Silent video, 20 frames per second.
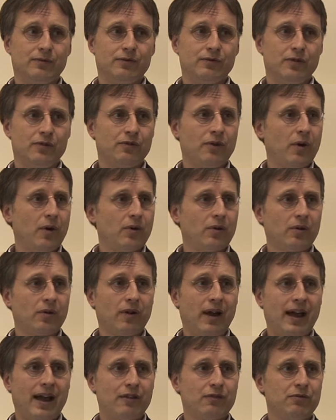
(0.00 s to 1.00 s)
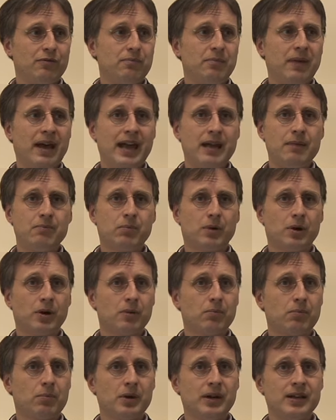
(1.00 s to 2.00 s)
phonograph,
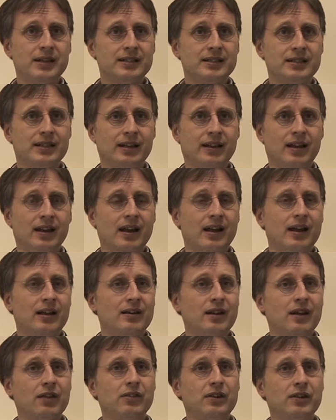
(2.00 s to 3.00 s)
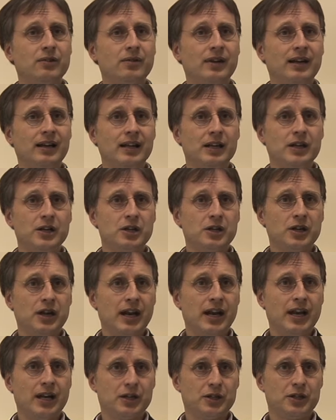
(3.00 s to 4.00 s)
paper, printing, nothing really
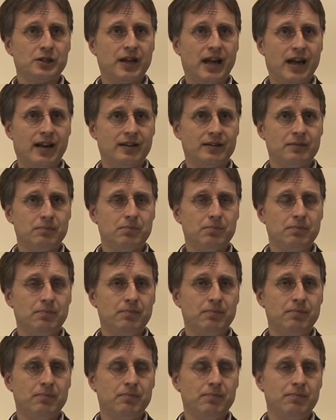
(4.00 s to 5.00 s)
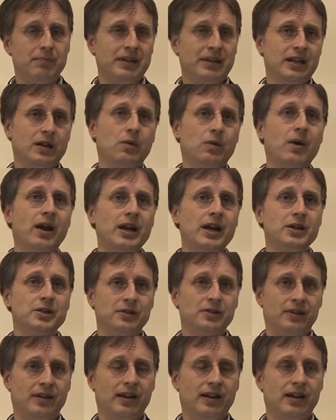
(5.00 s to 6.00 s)
changed that
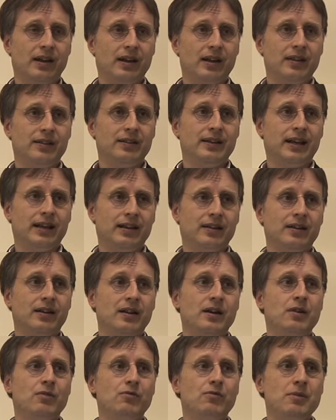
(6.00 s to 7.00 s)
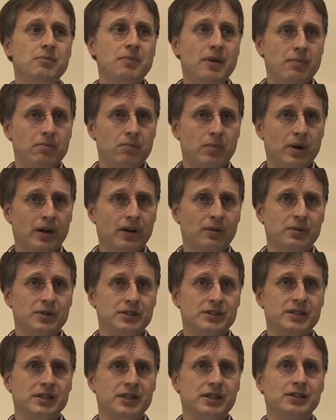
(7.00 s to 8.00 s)
equation that remembering
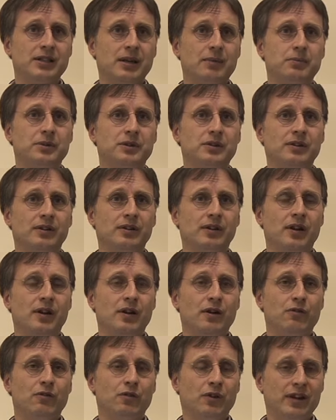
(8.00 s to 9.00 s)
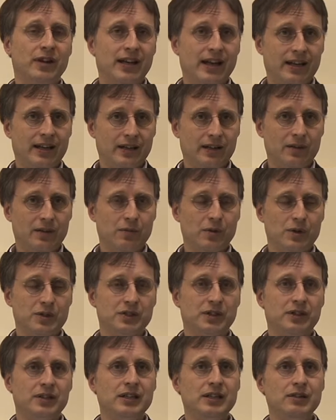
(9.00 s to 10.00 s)
was the exception, forgetting was
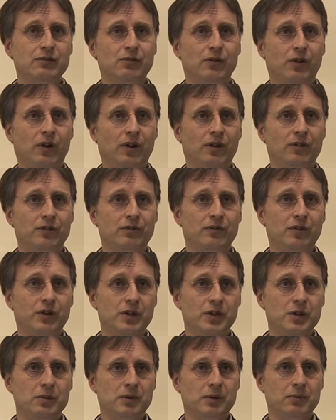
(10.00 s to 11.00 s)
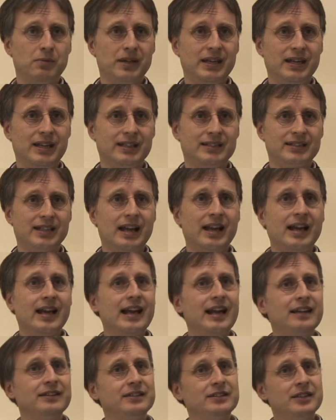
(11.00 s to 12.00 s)
the default for human beings.
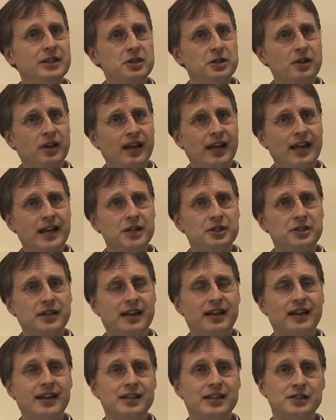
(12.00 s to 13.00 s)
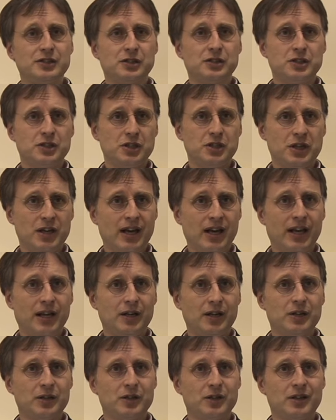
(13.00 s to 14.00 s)
In the digital age, that has
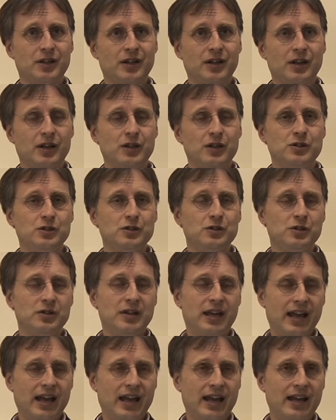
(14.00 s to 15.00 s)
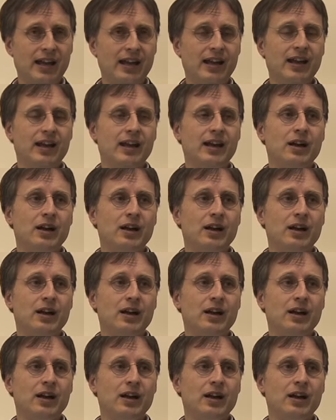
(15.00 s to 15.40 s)
changed. Today,